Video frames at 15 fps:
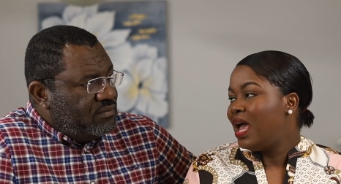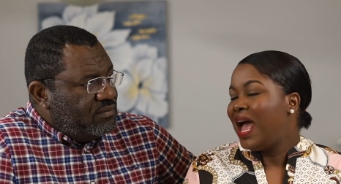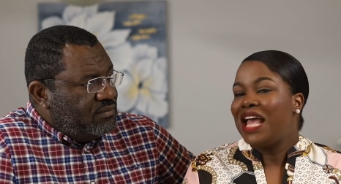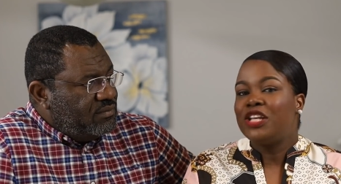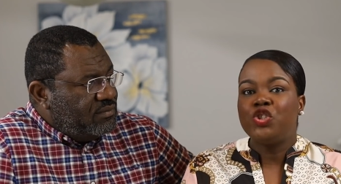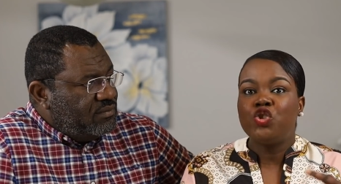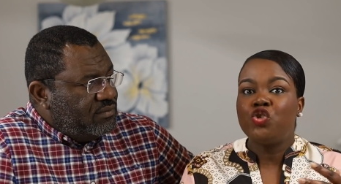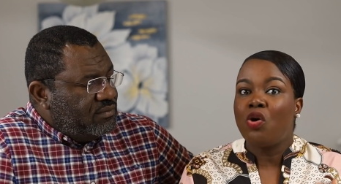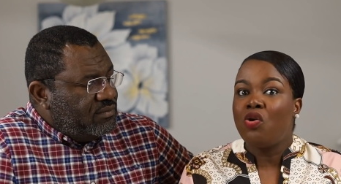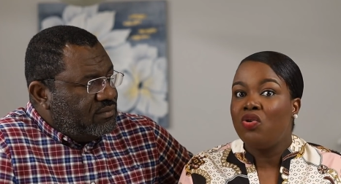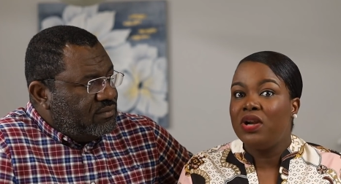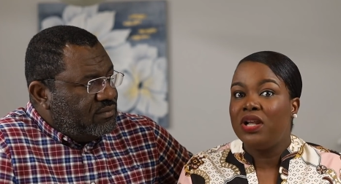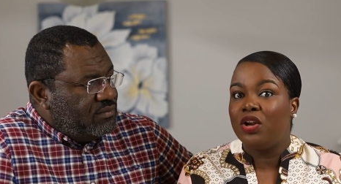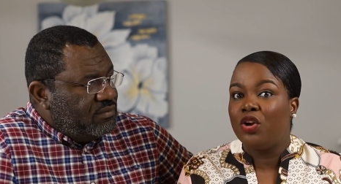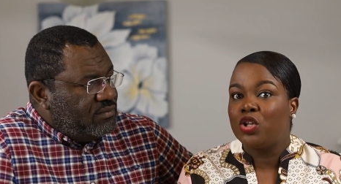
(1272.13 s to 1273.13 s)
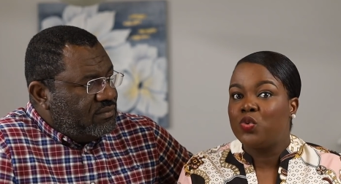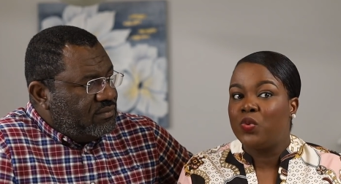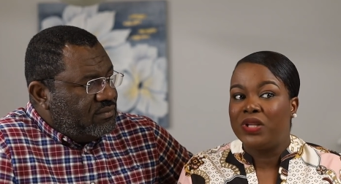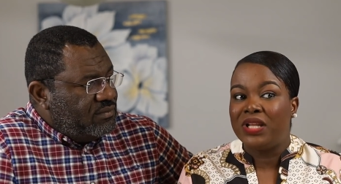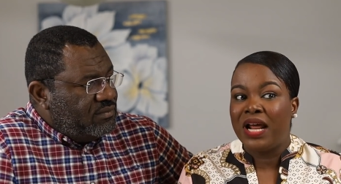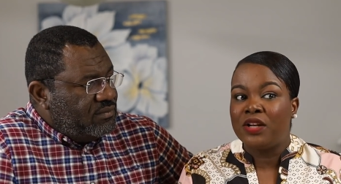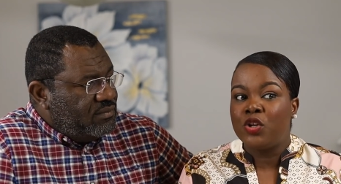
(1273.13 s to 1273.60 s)
Speaker 1: I struggle a lot
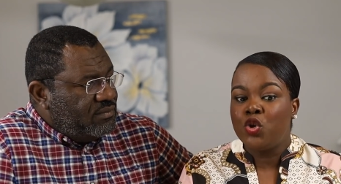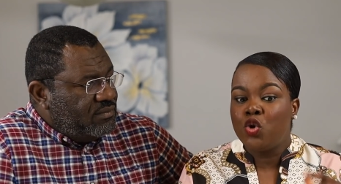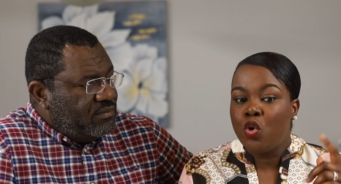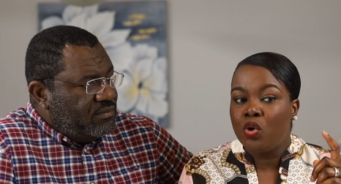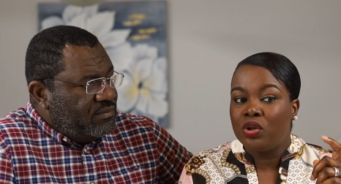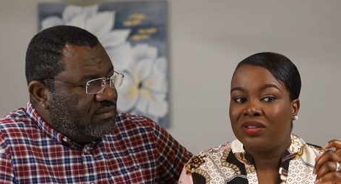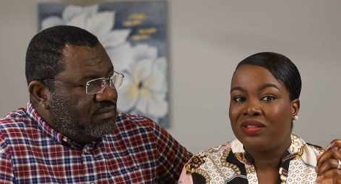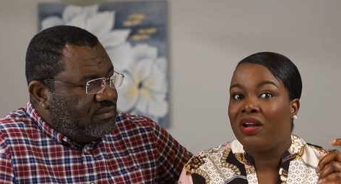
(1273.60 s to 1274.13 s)
with that no